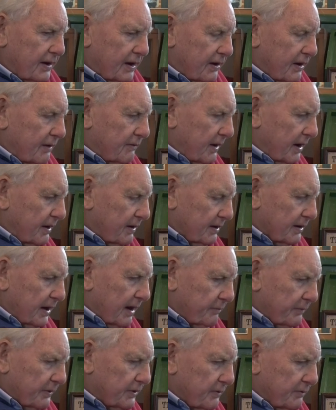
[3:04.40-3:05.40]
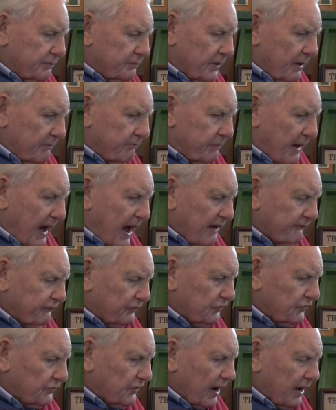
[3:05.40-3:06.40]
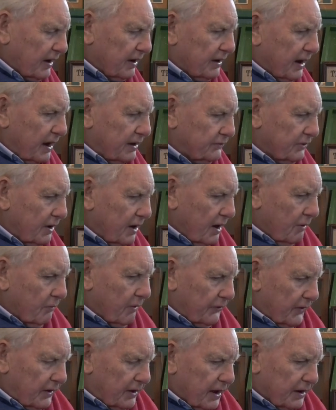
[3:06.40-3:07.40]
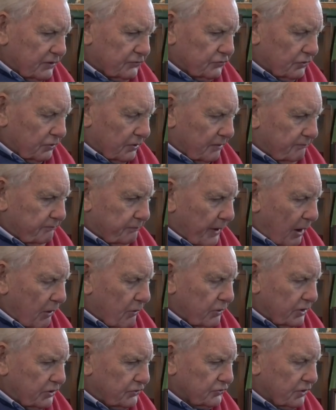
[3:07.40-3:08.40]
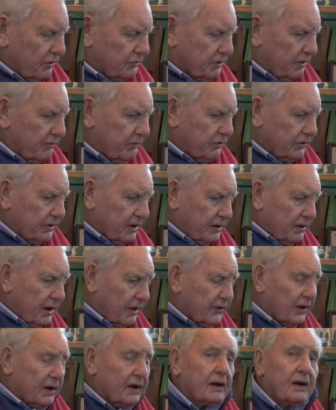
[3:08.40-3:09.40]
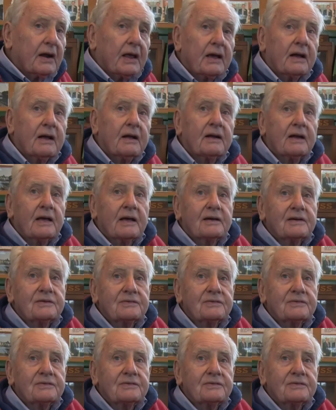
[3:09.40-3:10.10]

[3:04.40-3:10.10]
and then a couple of half a second later, when the next sort of bogies goes over, you got another click click.